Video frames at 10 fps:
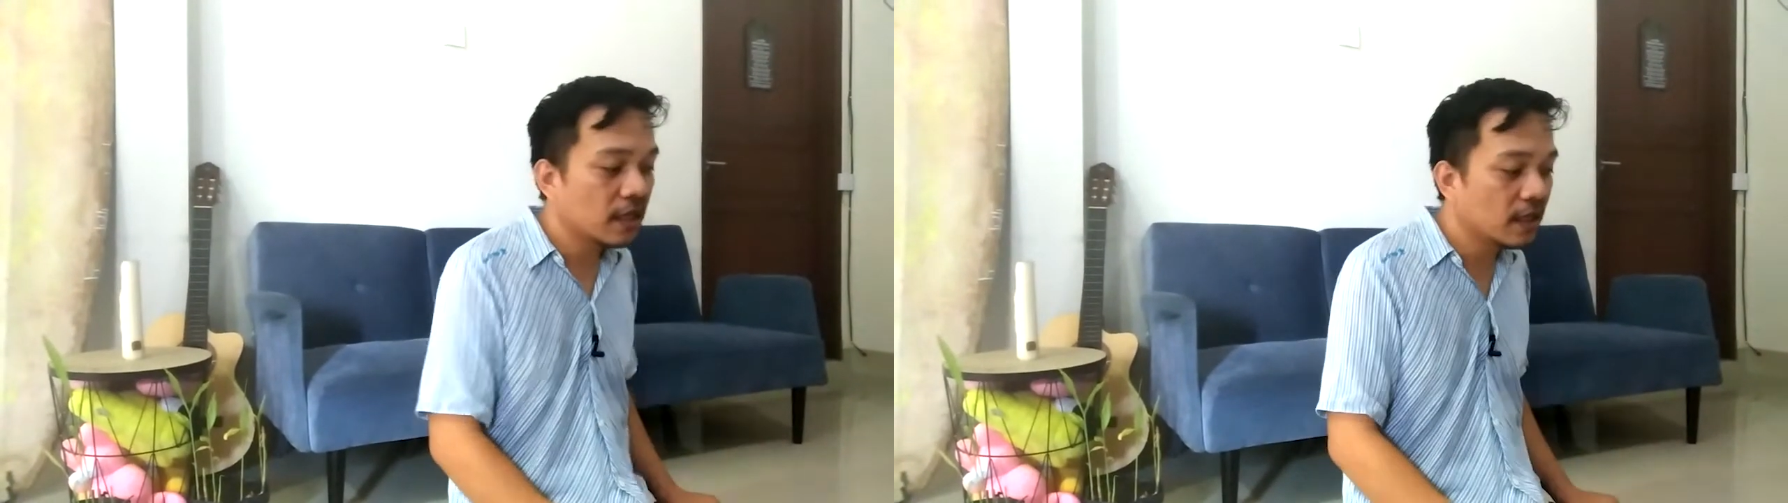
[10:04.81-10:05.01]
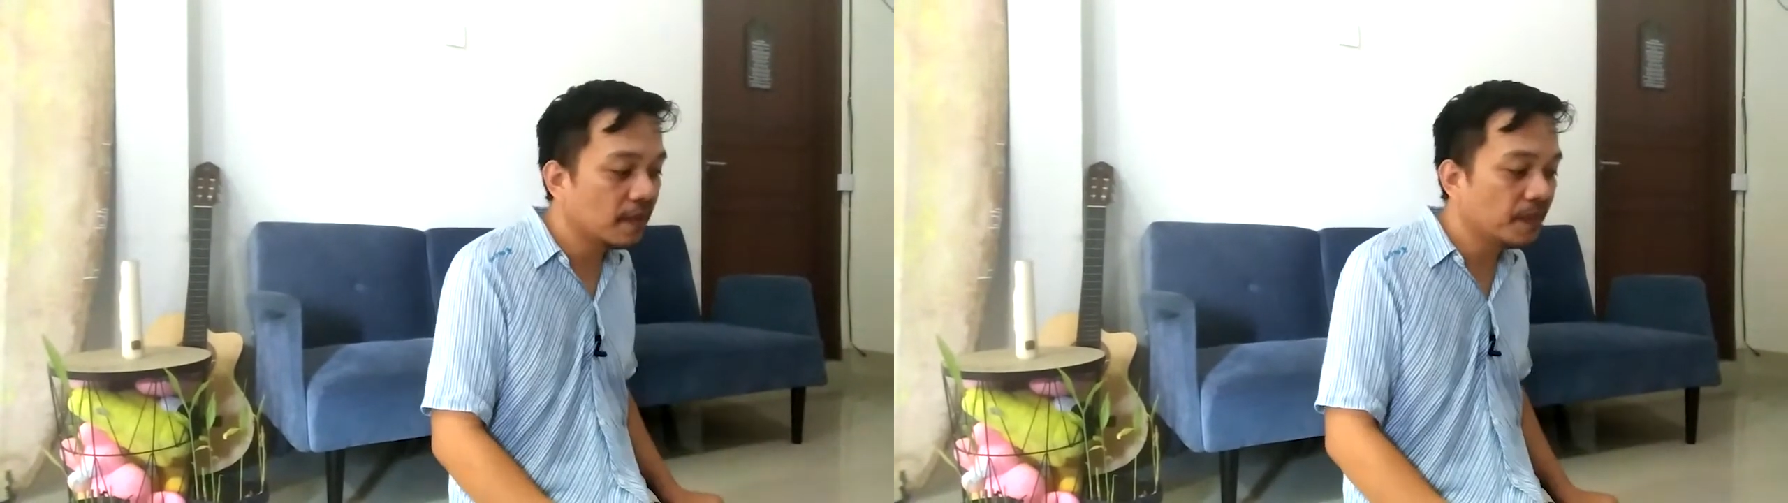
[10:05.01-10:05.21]

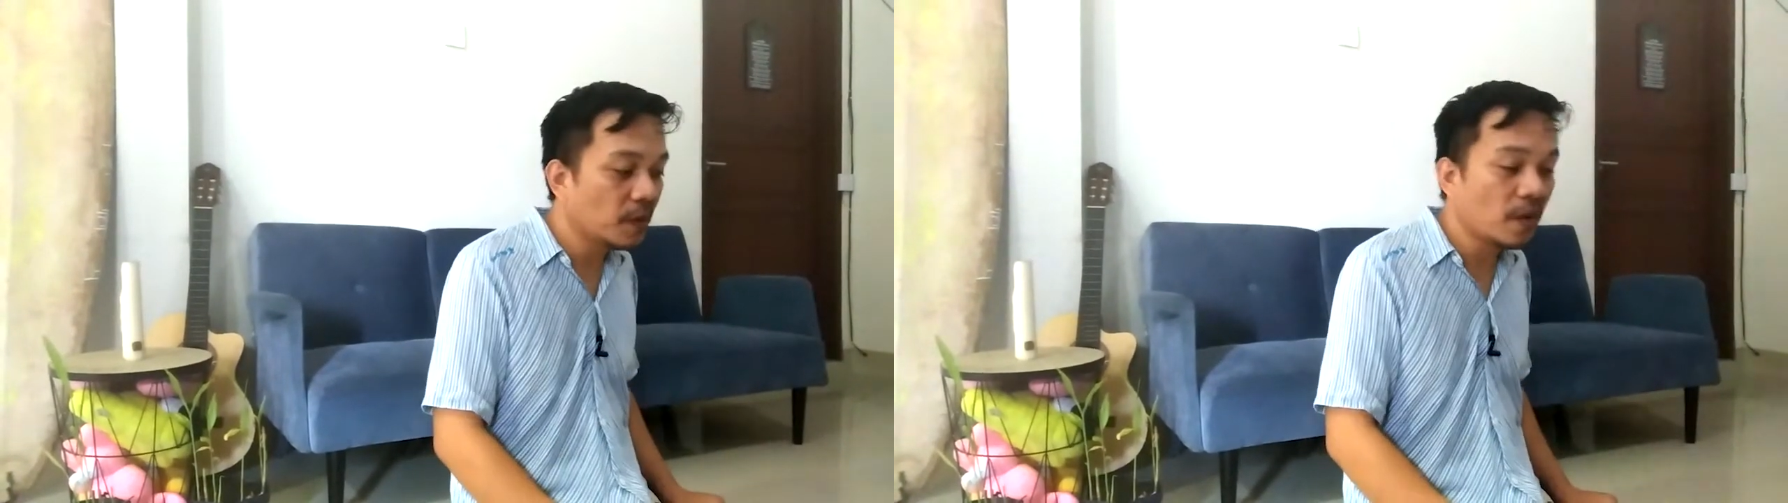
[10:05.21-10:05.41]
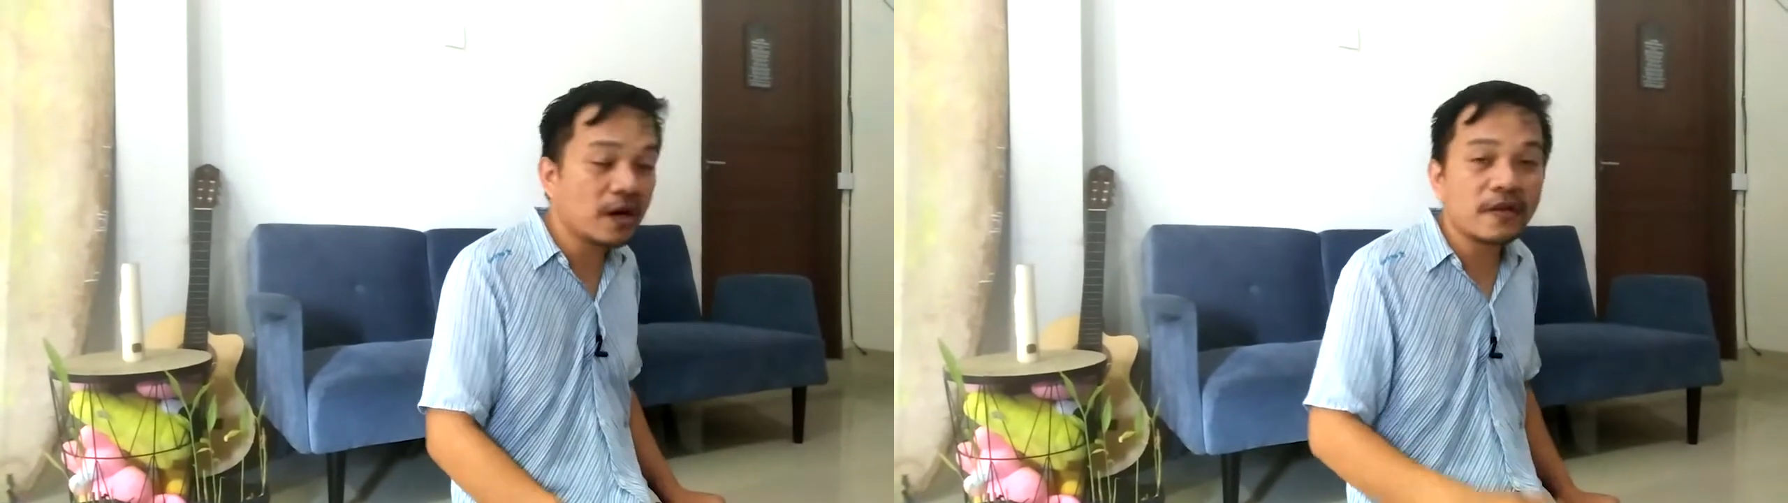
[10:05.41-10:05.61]

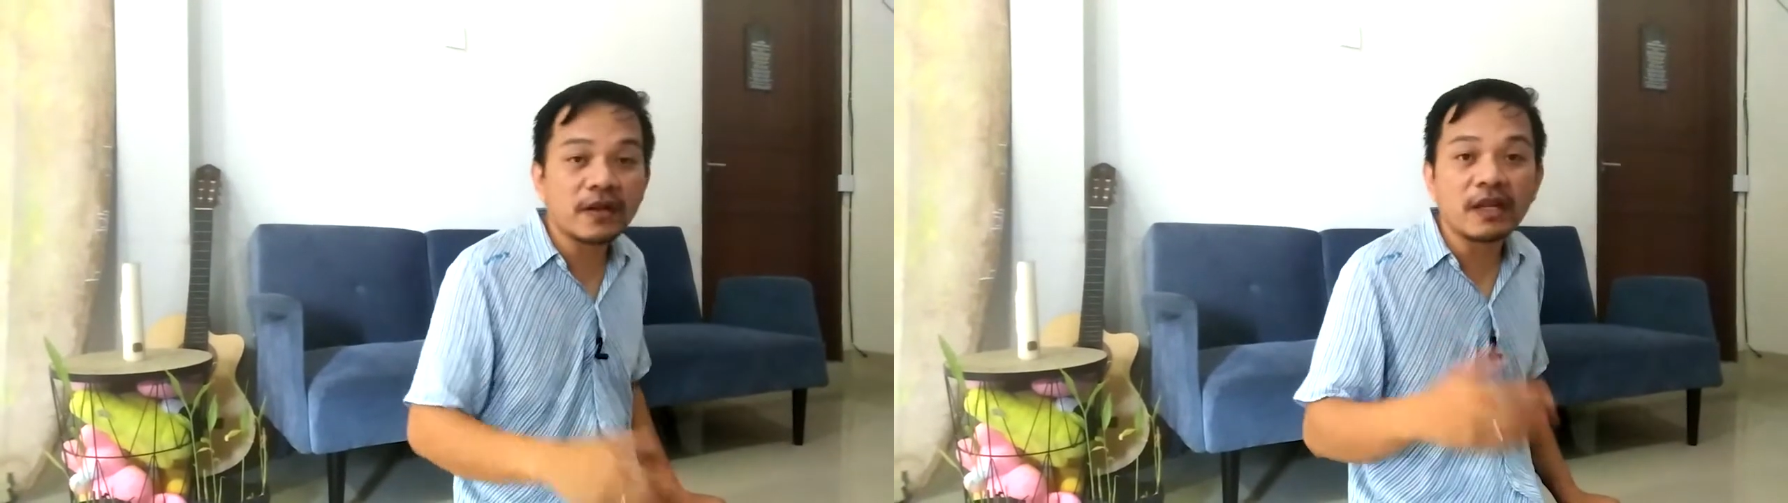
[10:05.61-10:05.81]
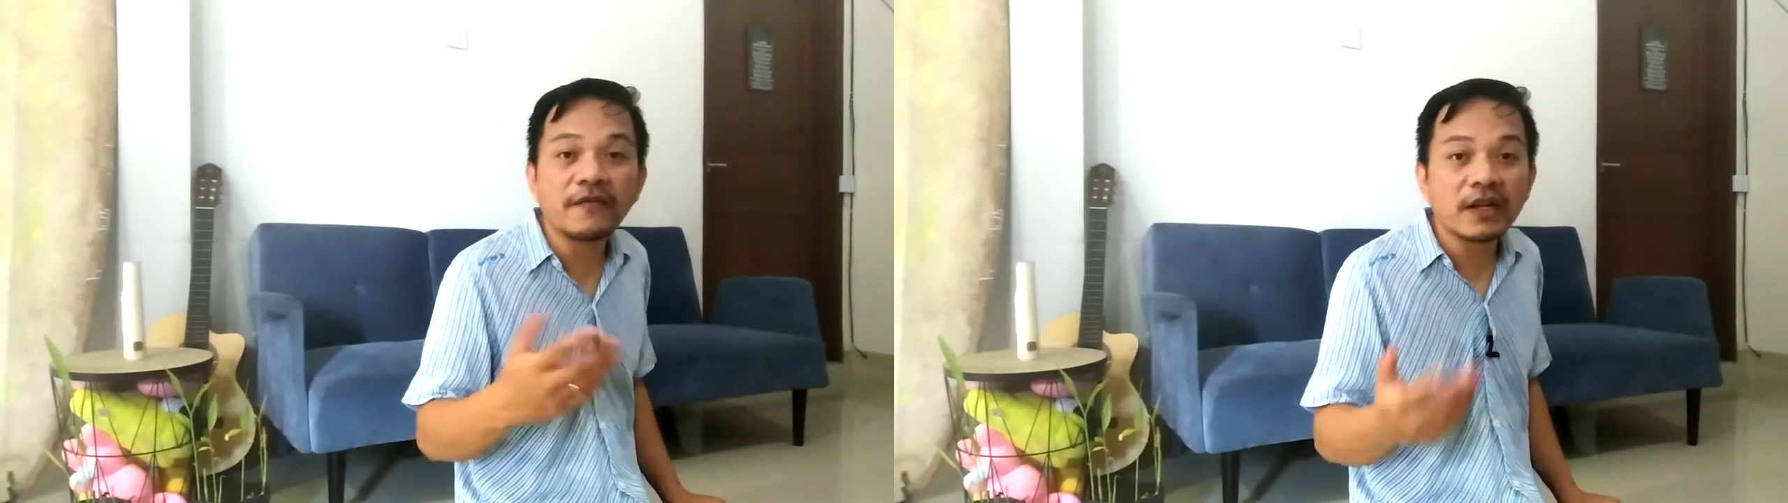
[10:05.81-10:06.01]
What are
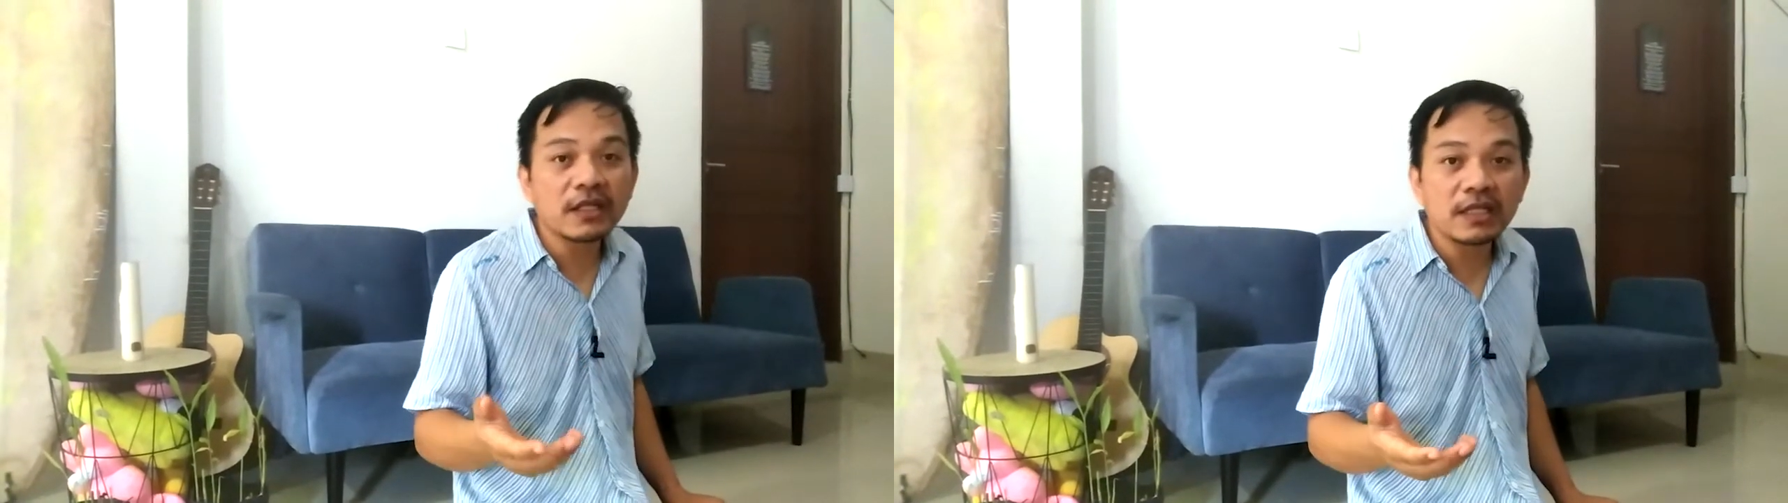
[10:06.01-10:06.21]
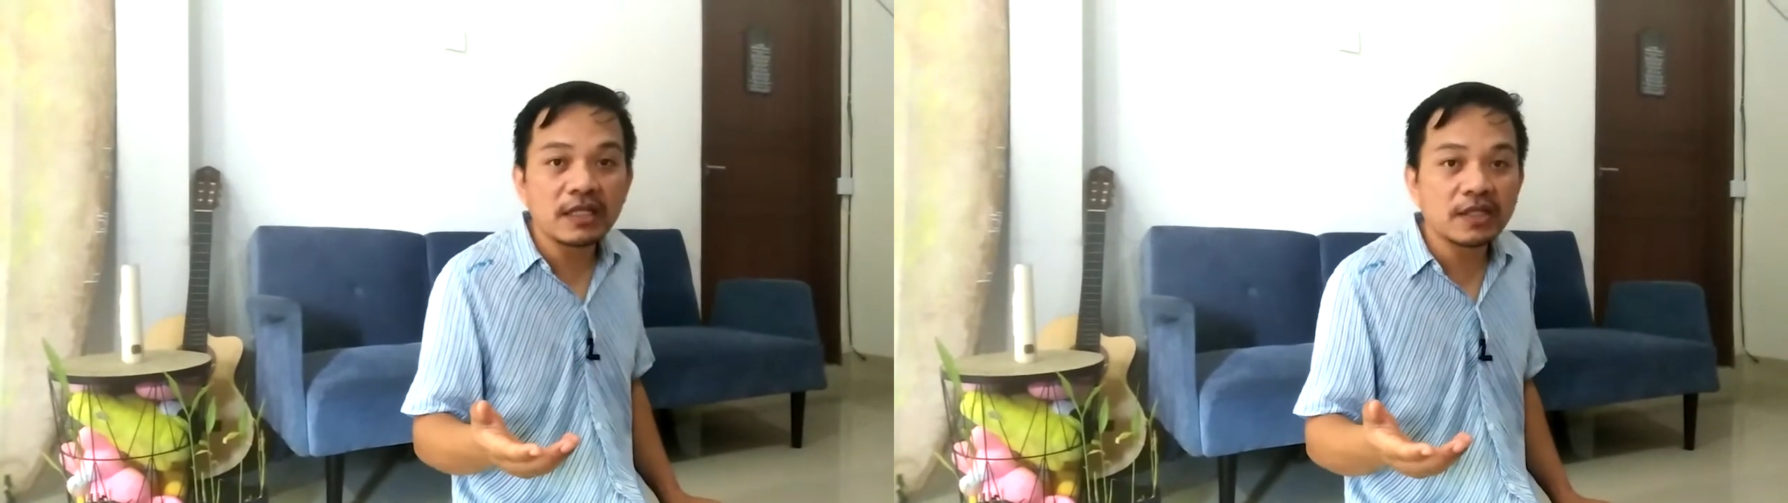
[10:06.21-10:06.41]
the
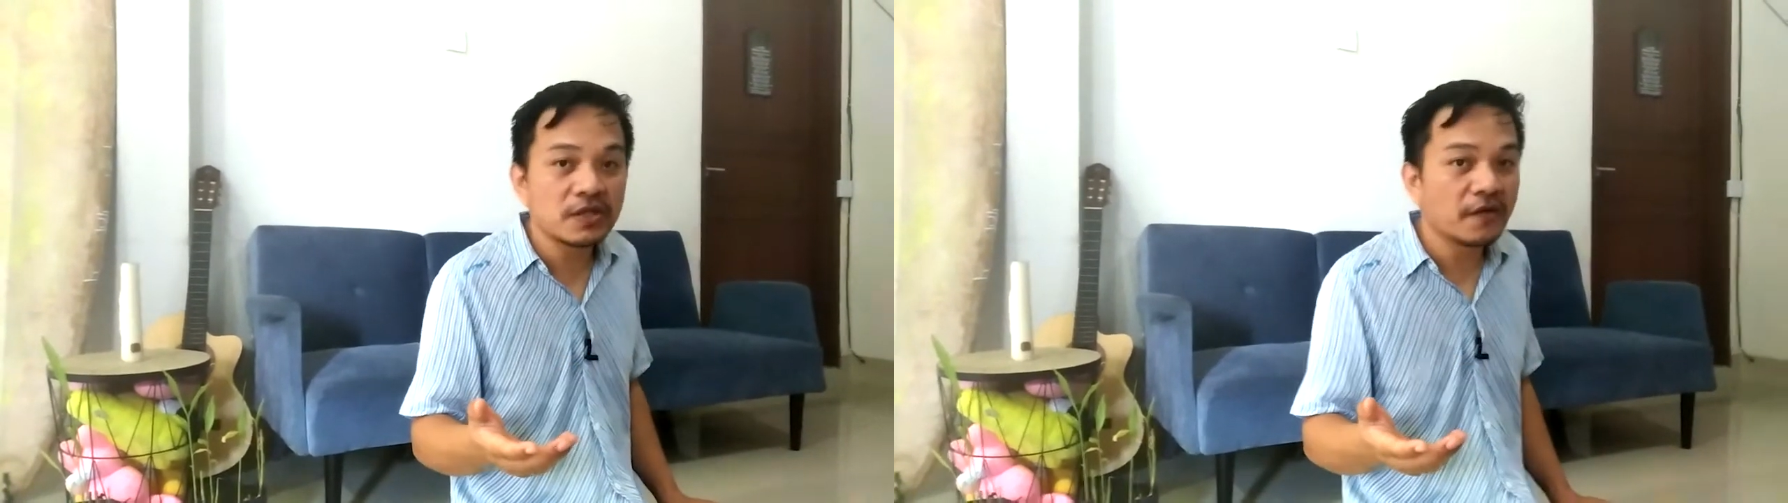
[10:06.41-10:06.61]
difficulties